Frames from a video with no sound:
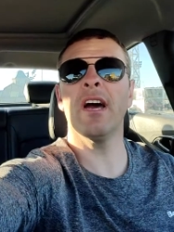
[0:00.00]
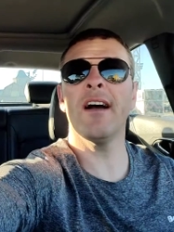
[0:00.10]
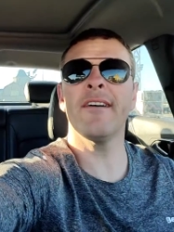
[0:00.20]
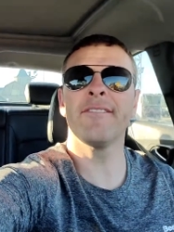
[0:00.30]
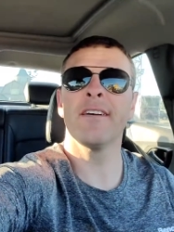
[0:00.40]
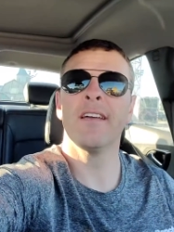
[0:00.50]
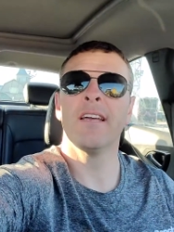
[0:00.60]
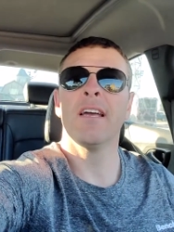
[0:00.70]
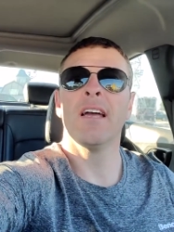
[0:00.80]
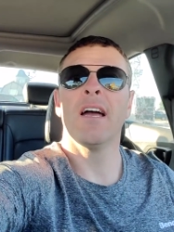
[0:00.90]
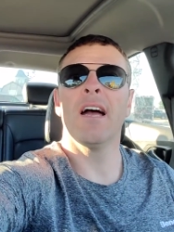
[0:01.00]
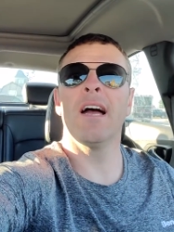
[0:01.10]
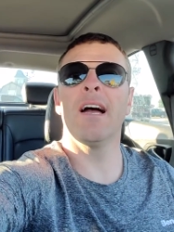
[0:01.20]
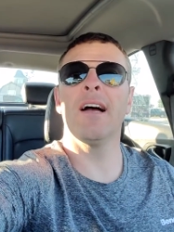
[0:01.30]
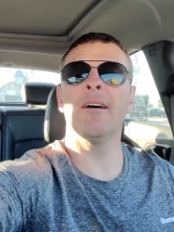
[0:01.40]
off.
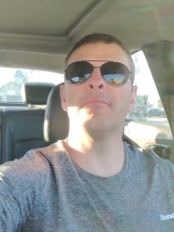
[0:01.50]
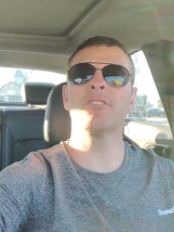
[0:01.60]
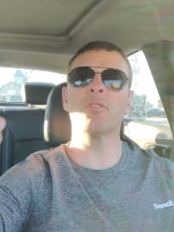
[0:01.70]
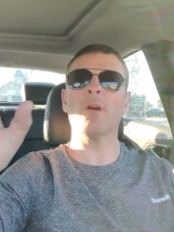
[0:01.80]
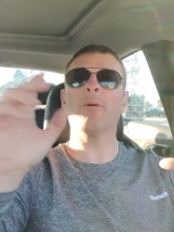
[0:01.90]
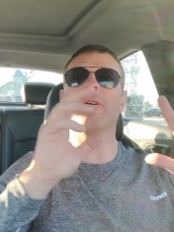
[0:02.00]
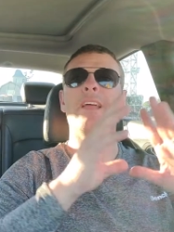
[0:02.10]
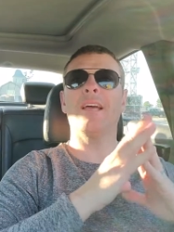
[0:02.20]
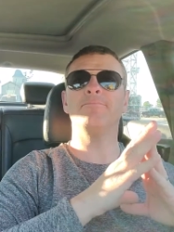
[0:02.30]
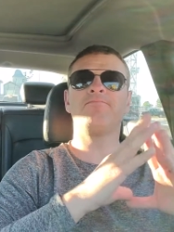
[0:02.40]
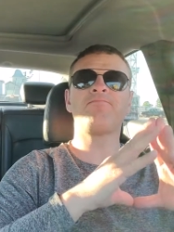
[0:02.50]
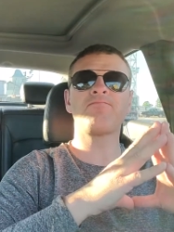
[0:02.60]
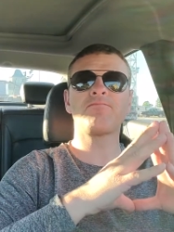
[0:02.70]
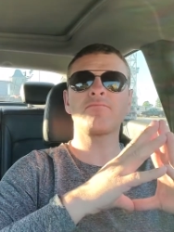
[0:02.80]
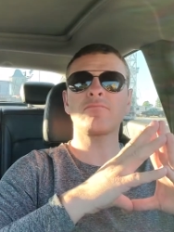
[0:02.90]
Um, so where are we at?
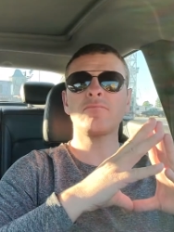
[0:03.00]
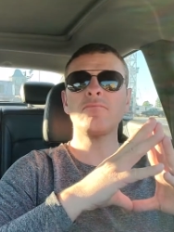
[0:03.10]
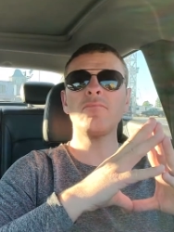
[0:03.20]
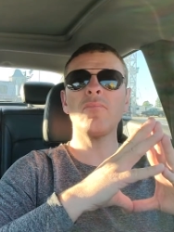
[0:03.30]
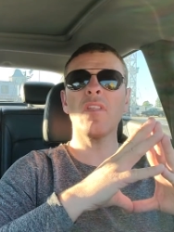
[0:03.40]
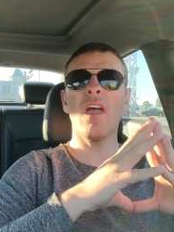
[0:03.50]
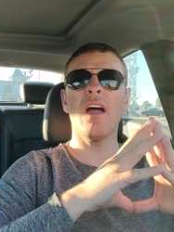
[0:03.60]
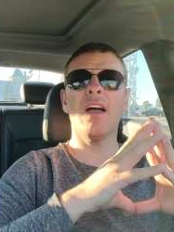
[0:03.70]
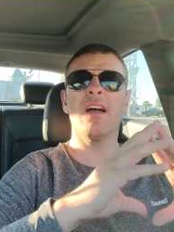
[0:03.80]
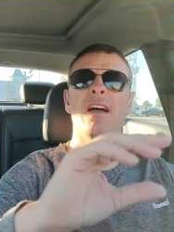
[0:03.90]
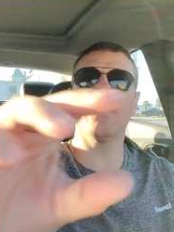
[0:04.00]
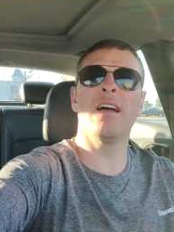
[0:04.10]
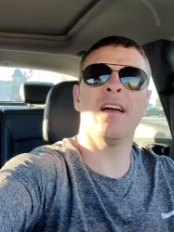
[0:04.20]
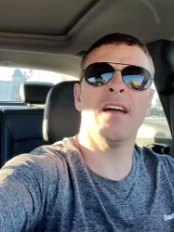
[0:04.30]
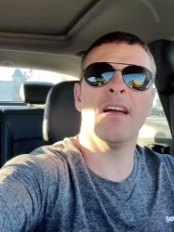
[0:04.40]

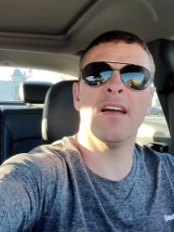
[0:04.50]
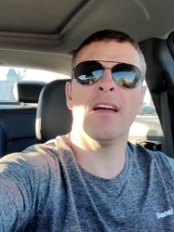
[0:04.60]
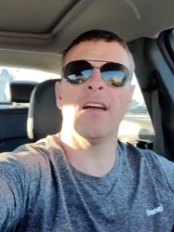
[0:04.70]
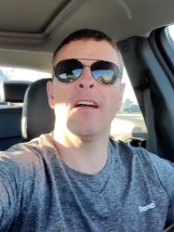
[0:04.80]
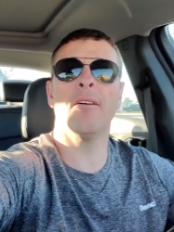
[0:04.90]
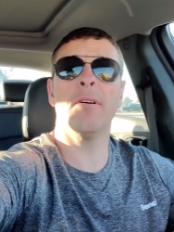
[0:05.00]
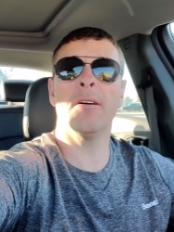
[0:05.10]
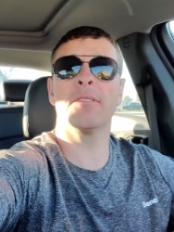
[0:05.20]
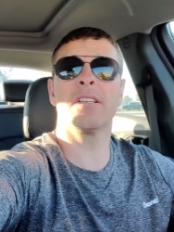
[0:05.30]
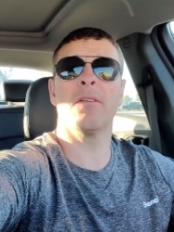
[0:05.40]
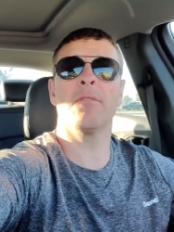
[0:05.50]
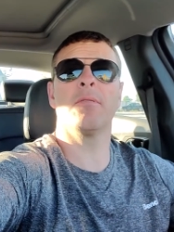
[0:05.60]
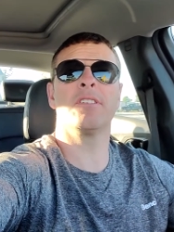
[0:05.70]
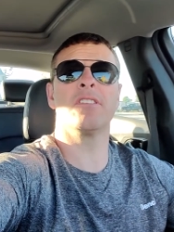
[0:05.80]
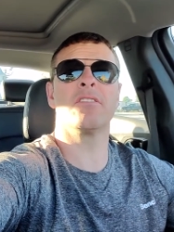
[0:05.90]
Uh, well, we'll start with
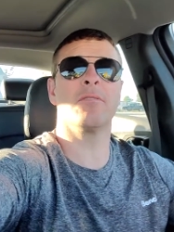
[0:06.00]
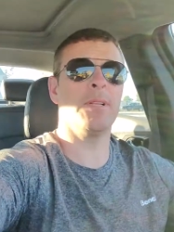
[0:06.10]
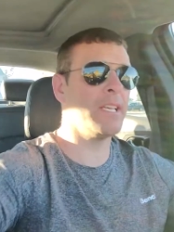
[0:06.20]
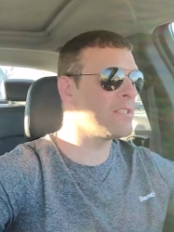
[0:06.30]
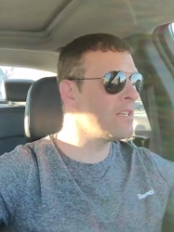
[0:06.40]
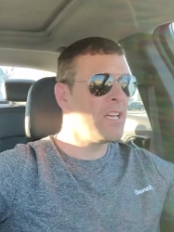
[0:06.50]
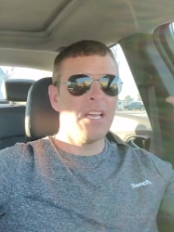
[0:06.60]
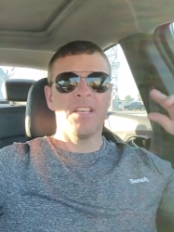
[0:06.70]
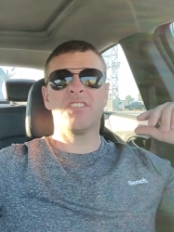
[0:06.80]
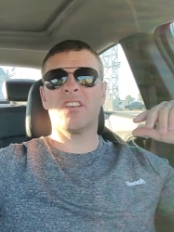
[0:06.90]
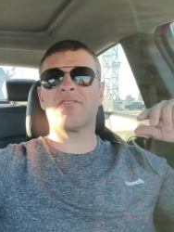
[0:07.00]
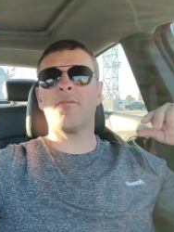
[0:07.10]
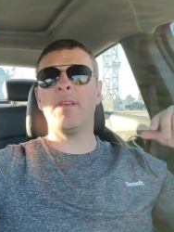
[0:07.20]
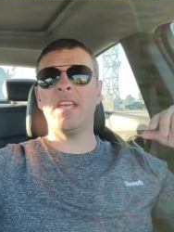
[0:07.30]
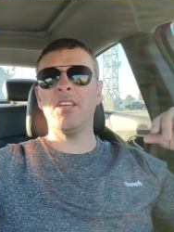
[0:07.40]
what just took place. Just for
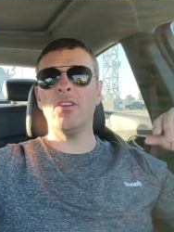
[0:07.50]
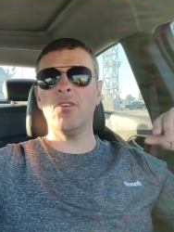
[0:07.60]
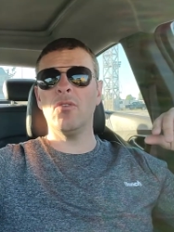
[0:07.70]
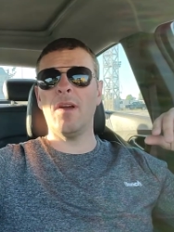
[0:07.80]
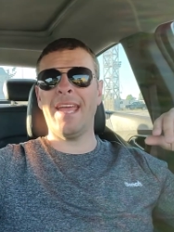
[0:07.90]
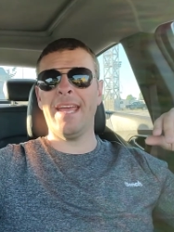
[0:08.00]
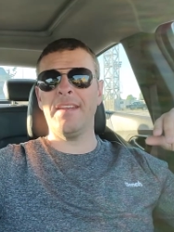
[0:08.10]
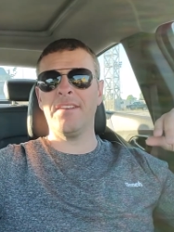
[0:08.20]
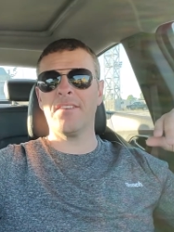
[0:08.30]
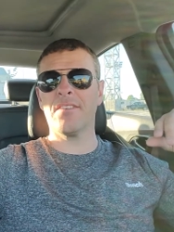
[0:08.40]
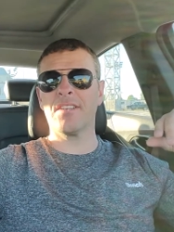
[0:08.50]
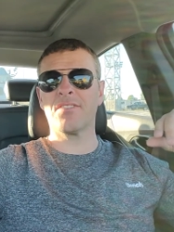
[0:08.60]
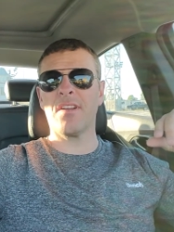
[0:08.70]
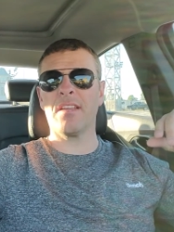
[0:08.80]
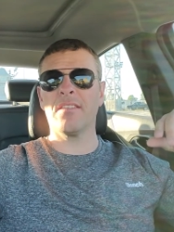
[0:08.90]
me and you, and during
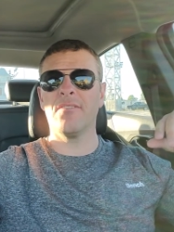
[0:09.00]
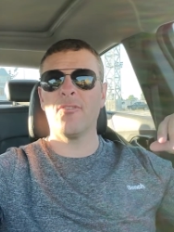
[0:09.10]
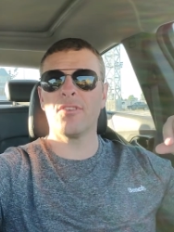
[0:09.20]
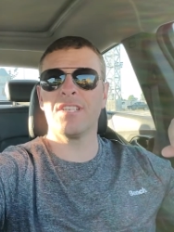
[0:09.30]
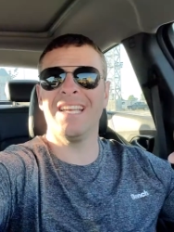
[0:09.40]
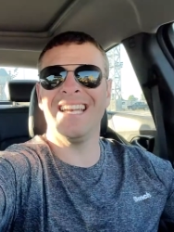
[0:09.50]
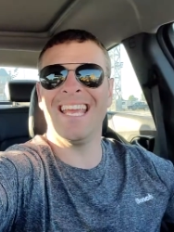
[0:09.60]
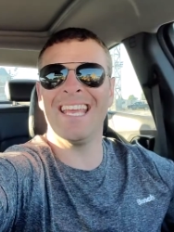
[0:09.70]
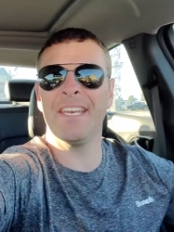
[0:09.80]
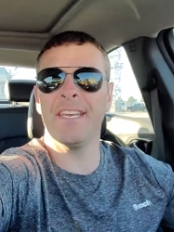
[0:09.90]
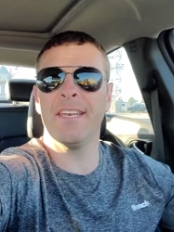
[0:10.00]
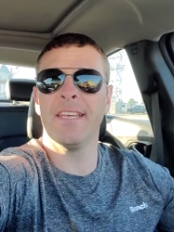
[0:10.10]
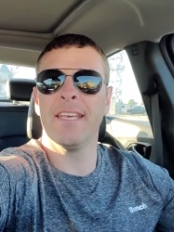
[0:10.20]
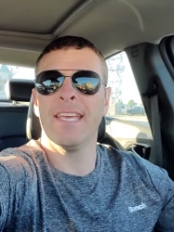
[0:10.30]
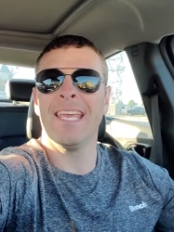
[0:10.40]
strength, unfortunately, landed
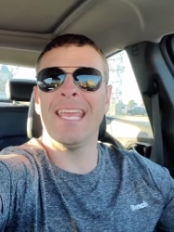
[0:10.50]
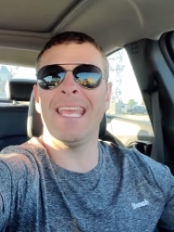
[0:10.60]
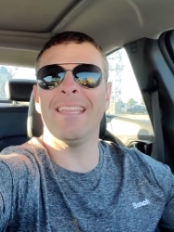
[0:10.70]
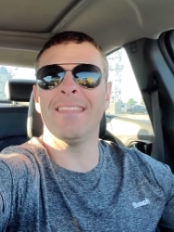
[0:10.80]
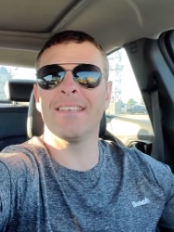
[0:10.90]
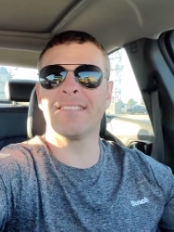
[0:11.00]
in the